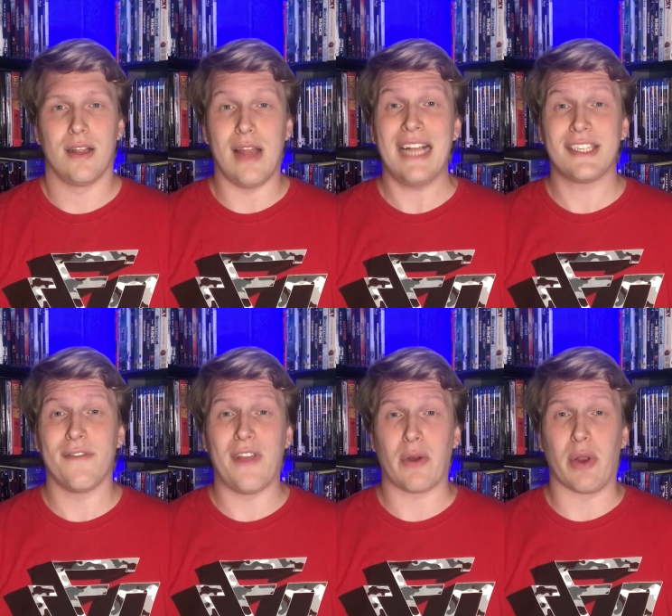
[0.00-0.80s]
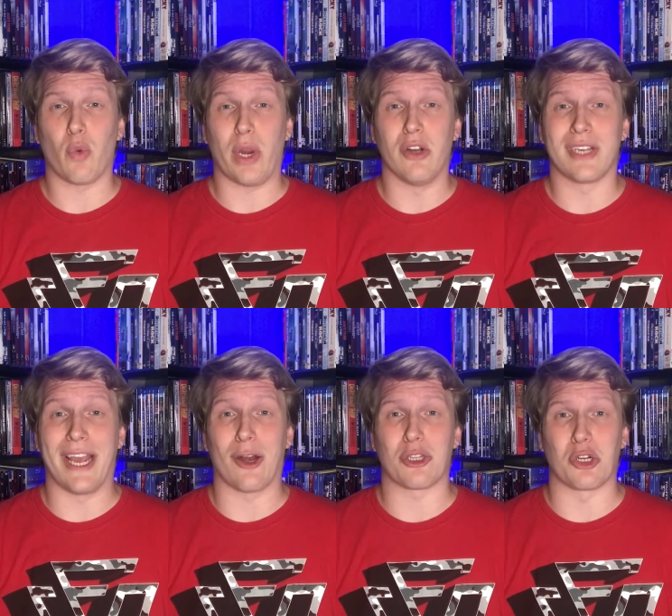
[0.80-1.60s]
Lots of very real
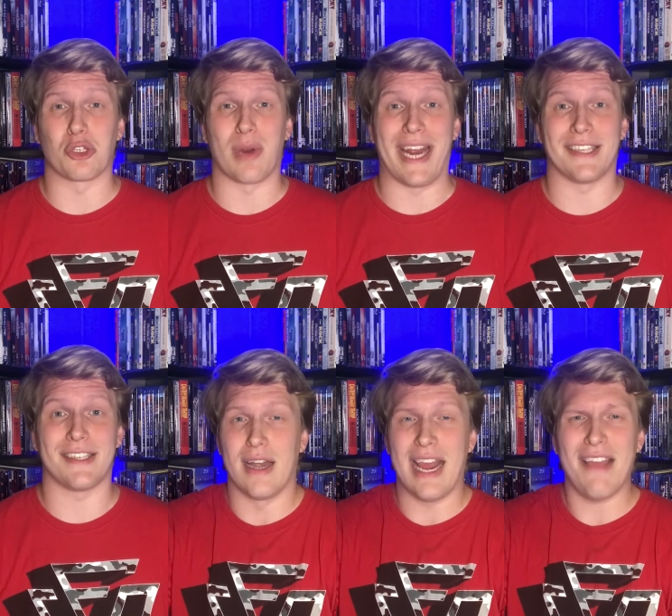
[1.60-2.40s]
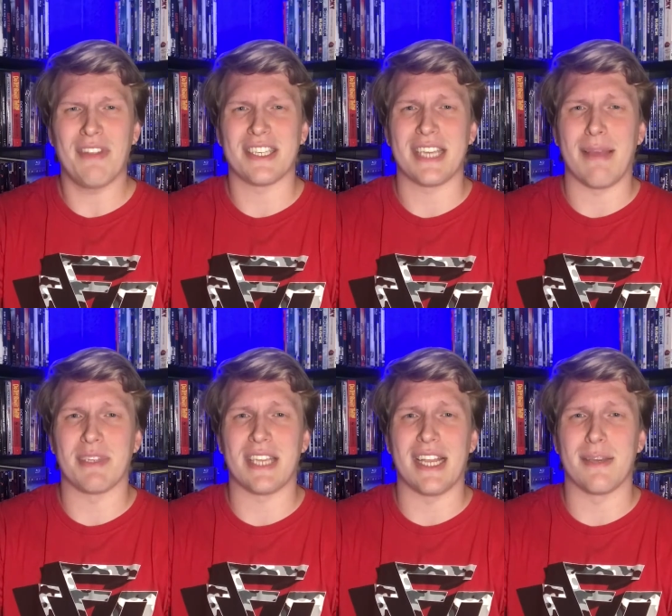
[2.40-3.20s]
character traits. And I have the same
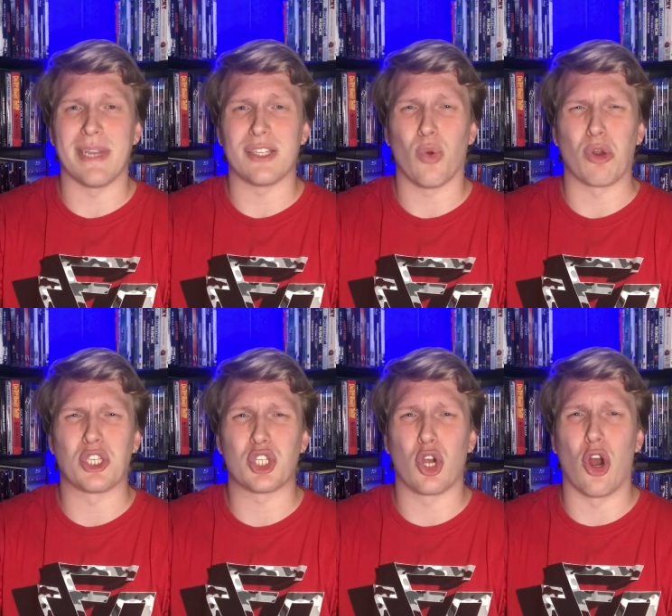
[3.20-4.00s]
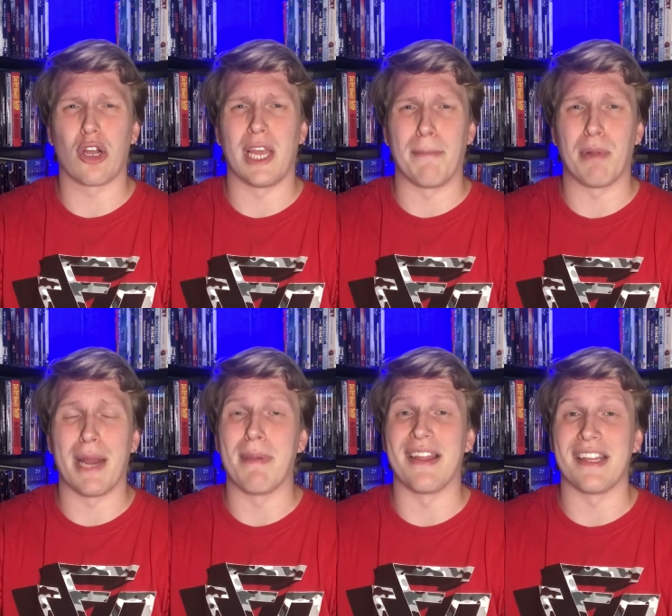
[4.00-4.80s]
sentiment towards Charlie,
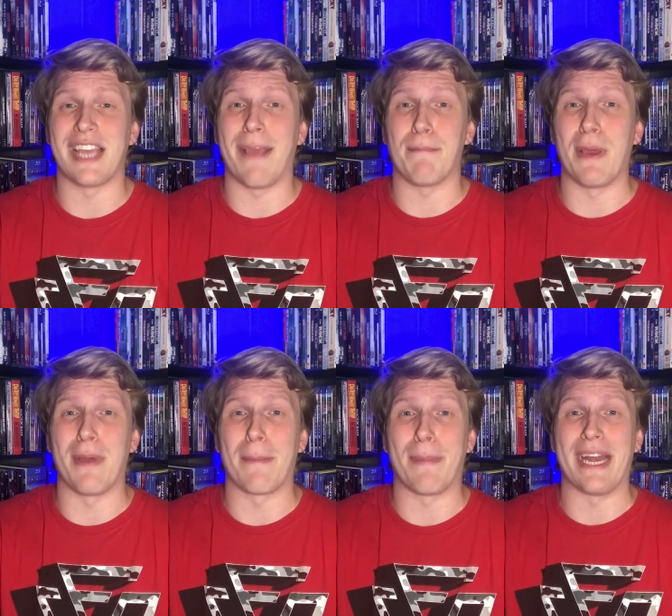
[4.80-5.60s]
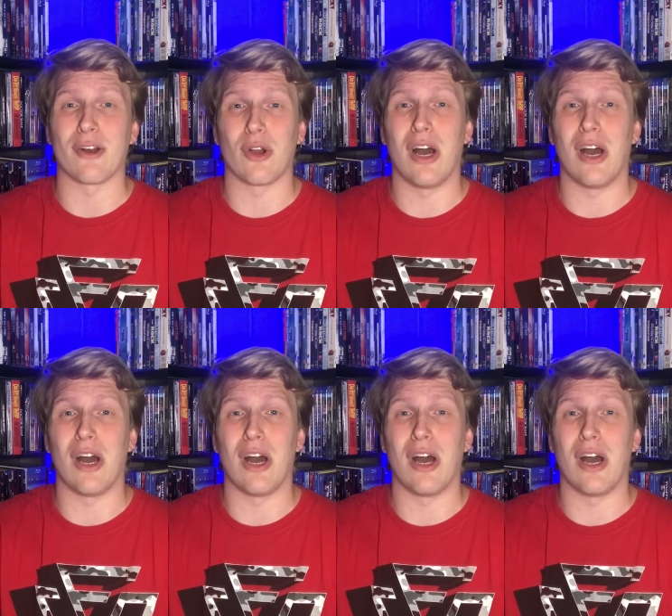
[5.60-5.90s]
played by the debuting Peter